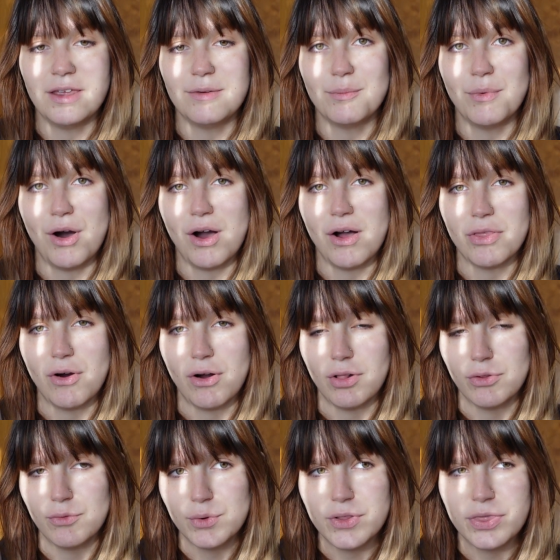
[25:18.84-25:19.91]
We bought
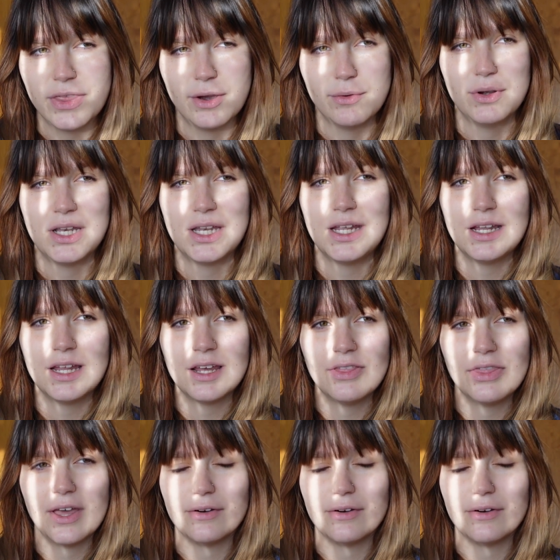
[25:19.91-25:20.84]
all the wood that we needed.